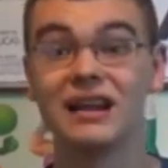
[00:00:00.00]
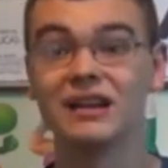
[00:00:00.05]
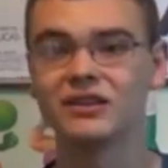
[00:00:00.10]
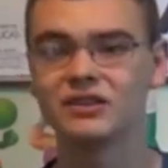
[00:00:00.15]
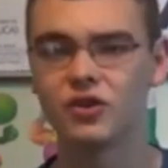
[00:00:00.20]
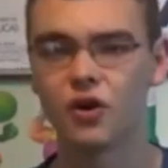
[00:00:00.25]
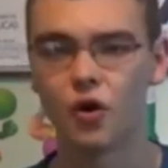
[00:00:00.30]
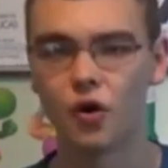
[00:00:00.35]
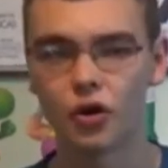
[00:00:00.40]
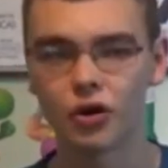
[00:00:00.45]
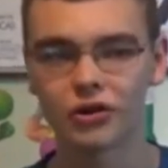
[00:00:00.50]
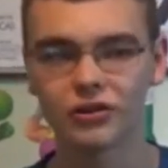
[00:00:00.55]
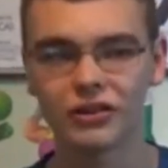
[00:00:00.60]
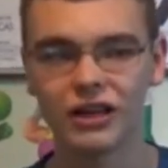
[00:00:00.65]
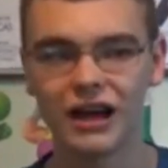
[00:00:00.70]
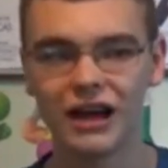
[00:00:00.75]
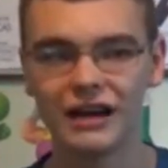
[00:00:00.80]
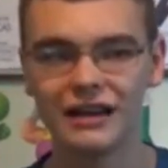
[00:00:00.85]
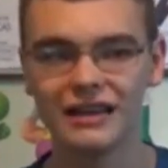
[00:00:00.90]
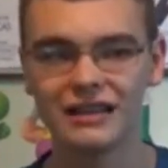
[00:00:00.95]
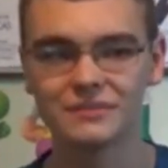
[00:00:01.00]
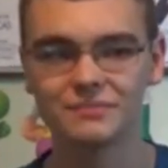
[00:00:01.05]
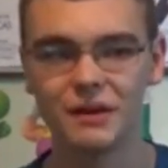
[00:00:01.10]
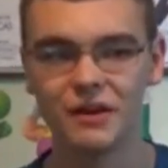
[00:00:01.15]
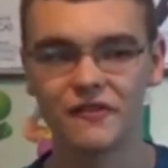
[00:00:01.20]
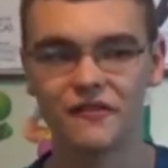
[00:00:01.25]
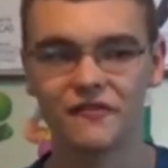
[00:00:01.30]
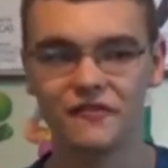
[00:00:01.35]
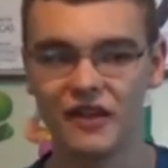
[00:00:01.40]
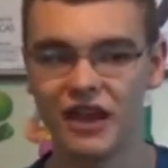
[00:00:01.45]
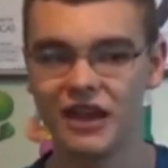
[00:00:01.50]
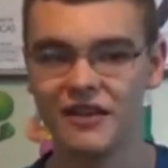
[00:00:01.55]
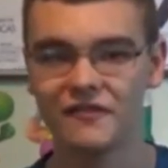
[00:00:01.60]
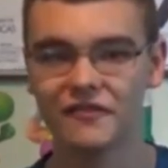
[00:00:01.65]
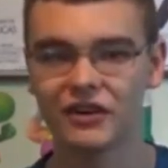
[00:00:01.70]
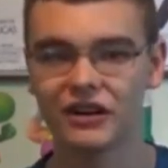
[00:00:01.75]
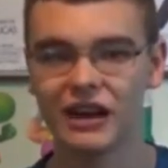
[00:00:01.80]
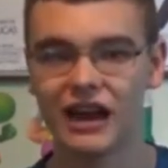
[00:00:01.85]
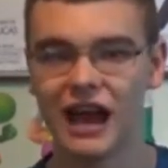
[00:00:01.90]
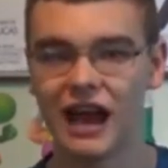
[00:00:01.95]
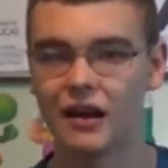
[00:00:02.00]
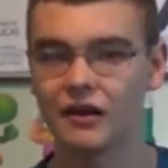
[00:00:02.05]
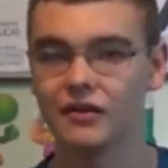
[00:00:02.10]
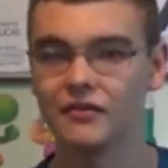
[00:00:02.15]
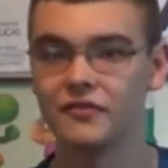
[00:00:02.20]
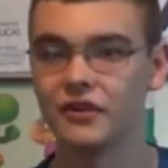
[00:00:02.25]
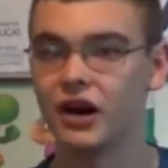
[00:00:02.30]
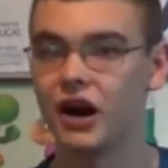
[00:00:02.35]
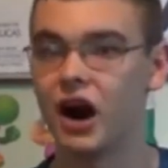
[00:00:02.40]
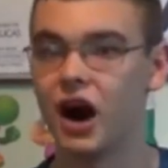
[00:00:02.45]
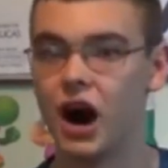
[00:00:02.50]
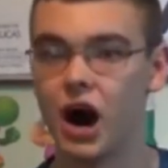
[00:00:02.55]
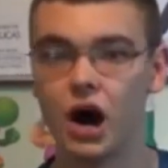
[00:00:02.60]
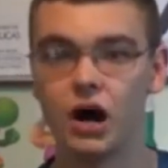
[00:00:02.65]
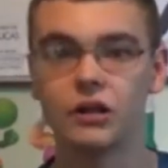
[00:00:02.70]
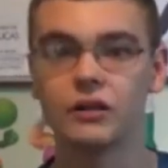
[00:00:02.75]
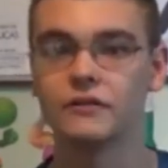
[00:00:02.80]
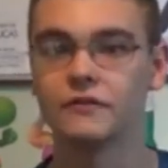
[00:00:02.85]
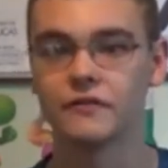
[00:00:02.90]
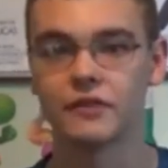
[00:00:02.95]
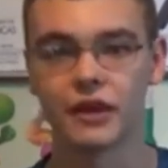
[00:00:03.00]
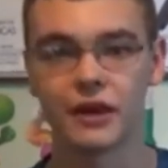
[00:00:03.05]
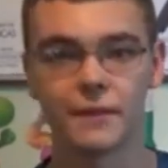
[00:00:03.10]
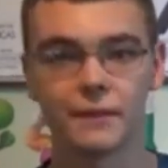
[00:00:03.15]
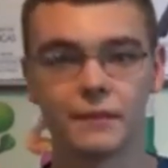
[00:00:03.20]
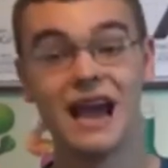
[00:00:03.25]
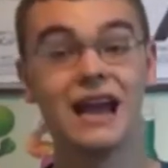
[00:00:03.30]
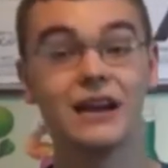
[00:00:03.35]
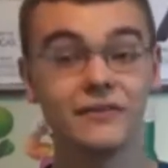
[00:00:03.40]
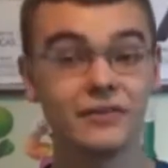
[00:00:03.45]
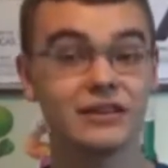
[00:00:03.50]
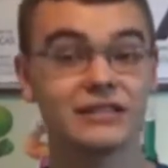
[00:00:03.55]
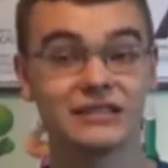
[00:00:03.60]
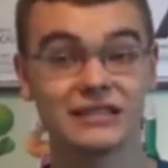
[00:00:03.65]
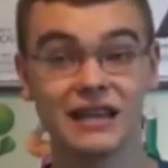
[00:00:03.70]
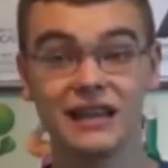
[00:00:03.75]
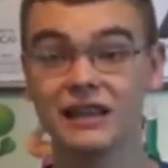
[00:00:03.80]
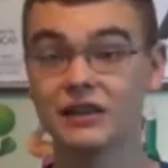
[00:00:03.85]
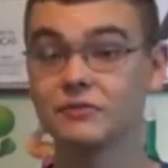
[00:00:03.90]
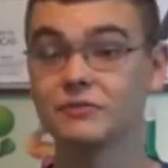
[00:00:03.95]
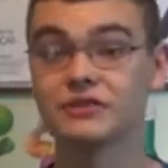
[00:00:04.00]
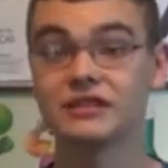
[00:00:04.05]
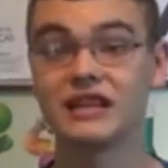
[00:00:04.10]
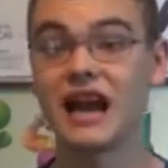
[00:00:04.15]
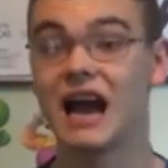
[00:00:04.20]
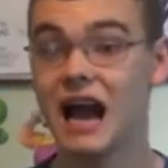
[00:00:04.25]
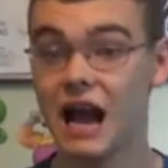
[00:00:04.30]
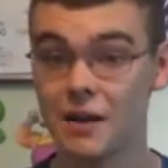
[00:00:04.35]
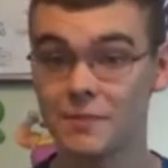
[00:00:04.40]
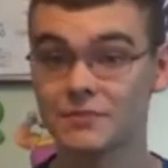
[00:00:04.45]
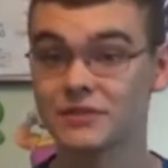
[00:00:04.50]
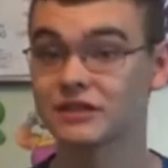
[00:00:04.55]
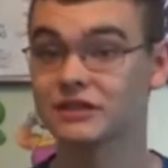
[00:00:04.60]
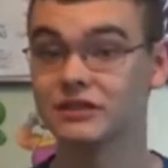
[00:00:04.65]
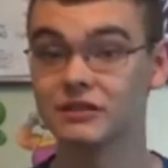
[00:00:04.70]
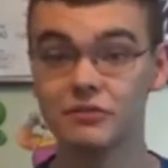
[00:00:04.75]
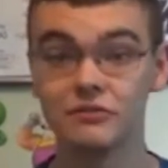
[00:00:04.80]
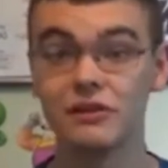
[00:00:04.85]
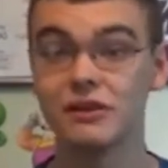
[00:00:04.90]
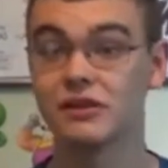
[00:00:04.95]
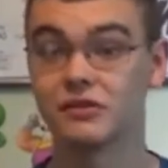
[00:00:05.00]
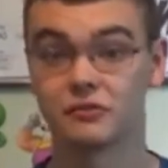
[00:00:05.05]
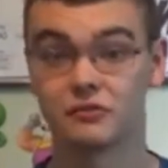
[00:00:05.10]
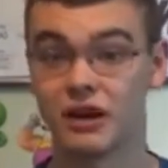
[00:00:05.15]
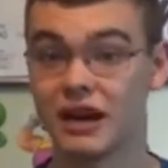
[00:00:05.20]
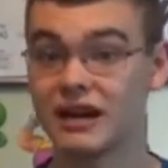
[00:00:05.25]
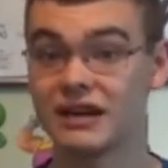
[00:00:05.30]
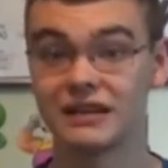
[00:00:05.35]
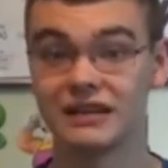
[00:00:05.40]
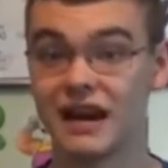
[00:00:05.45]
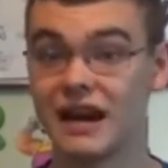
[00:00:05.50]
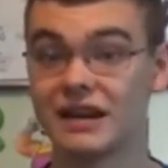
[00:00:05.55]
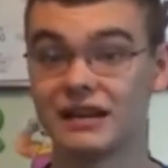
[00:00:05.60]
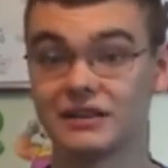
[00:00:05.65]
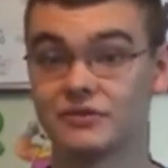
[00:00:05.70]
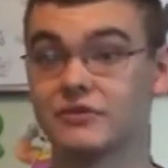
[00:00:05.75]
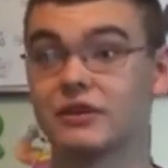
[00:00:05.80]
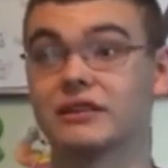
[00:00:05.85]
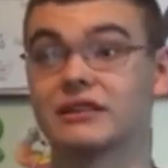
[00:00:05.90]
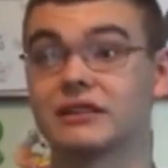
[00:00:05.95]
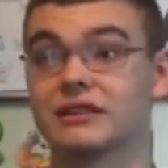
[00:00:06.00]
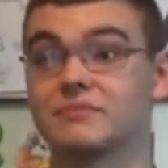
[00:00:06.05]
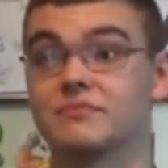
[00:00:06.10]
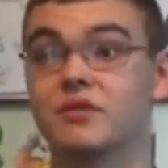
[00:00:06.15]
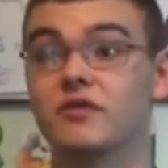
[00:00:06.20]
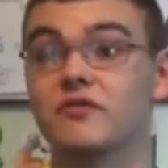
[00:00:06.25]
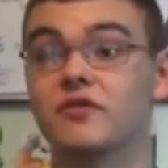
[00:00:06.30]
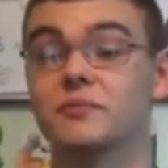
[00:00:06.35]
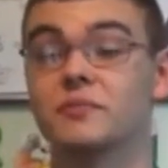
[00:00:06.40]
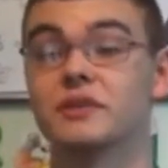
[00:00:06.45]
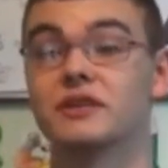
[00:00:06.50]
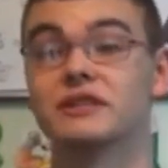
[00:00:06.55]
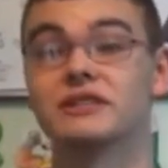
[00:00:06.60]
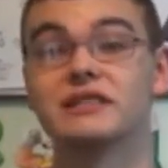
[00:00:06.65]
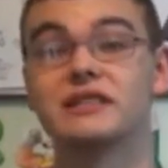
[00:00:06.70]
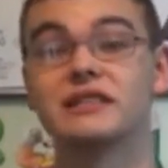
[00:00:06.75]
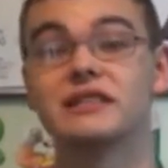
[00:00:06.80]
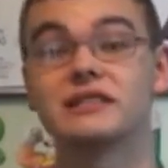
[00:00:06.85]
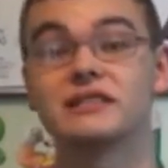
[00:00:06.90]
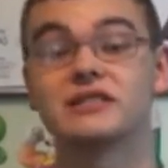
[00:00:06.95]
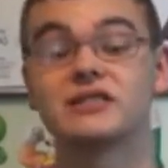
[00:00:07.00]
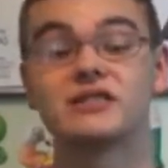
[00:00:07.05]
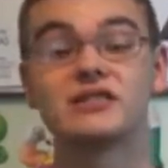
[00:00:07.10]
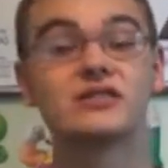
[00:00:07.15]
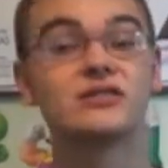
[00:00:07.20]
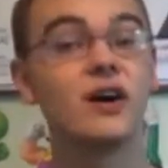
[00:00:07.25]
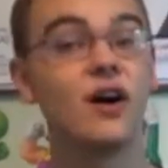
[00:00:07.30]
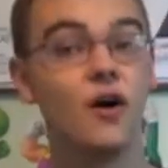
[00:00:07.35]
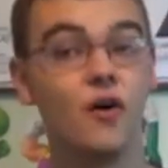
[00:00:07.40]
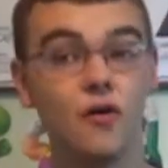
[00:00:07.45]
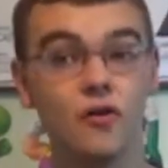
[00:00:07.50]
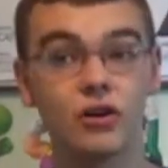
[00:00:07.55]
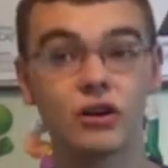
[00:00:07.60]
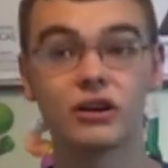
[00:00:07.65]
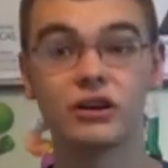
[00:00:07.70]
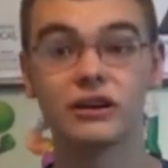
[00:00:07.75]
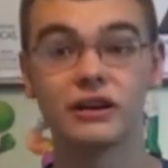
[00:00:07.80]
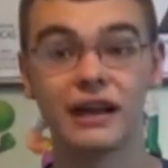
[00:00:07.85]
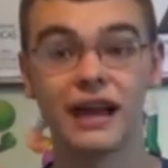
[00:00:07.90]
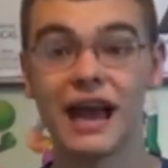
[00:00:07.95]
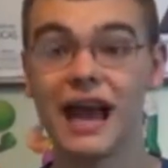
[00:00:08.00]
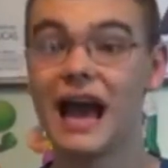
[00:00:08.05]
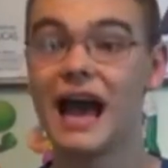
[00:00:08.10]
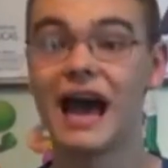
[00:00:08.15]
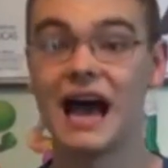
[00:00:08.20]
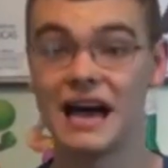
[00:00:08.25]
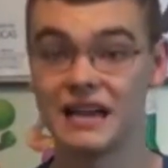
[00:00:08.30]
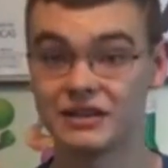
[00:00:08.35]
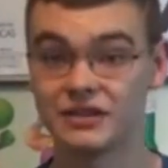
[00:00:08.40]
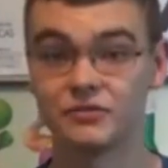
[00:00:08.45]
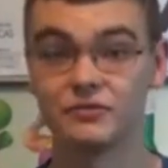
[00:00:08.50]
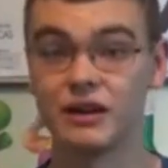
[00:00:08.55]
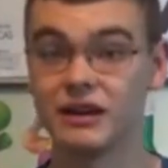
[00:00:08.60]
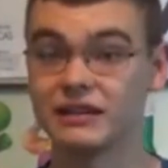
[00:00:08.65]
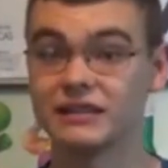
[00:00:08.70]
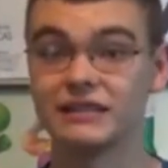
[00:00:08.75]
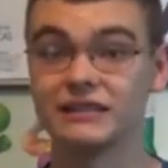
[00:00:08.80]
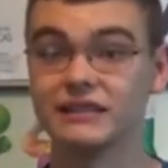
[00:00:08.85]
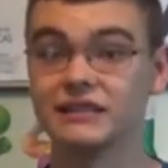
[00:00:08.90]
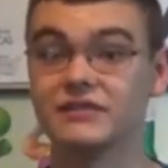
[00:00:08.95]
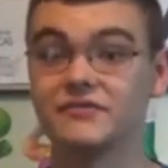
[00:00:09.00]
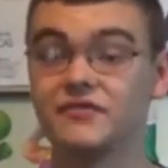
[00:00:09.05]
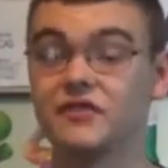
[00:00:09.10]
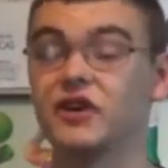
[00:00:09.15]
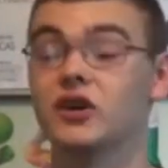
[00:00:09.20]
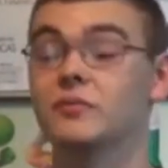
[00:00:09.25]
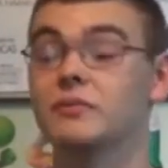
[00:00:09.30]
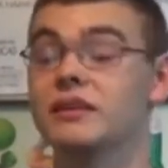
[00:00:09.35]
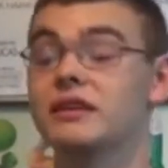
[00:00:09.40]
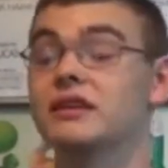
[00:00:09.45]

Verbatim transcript: and Coraline is my favorite out of all of them. Henry Selick was absolutely the right guy to direct this movie because he is so good at directing this film.